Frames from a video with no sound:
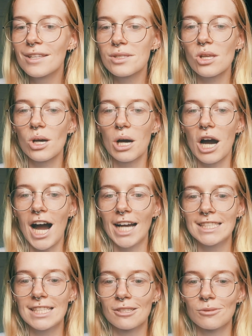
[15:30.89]
So
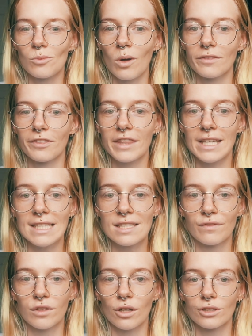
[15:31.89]
I didn't want these
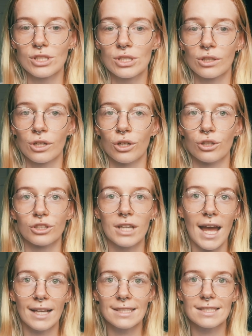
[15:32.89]
vlogs to go
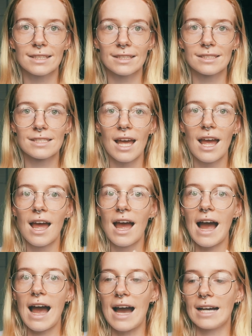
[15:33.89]
unedited
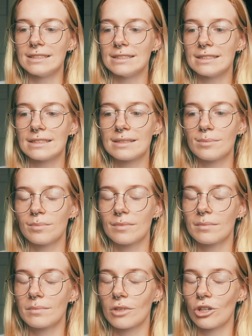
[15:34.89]
and
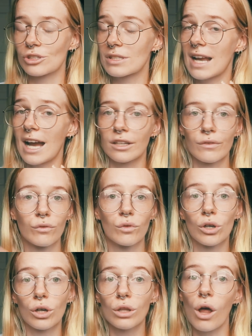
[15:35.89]
us kind of
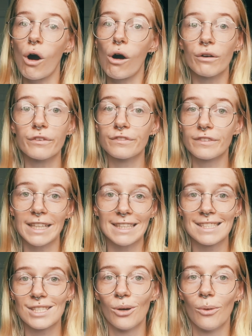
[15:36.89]
roll off
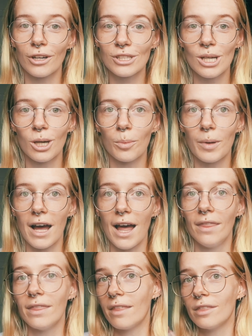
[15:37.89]
into October
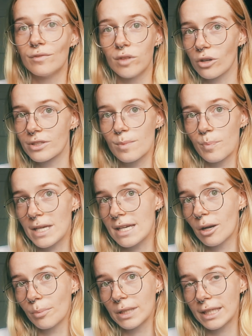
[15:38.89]
and then the vlogs be
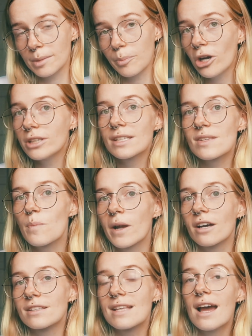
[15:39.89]
completely pointless
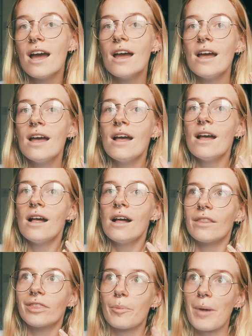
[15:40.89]
because
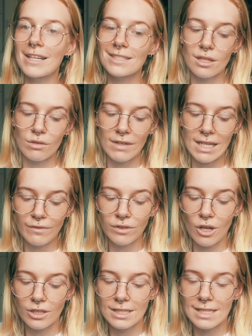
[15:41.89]
the past three
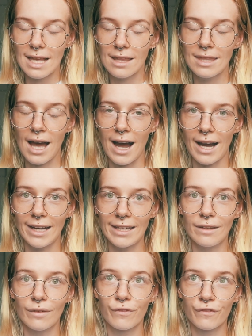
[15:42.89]
vlogs that
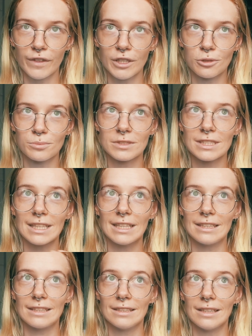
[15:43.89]
I filmed
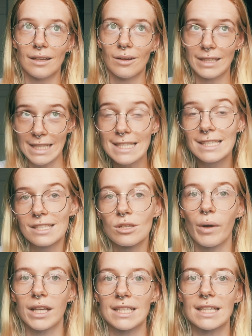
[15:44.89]
and needed
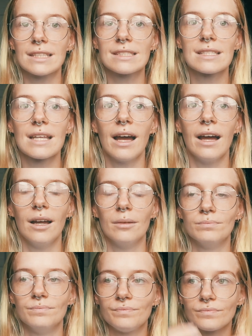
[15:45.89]
to edit
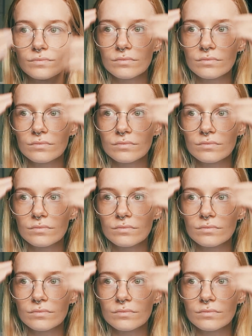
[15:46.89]
um,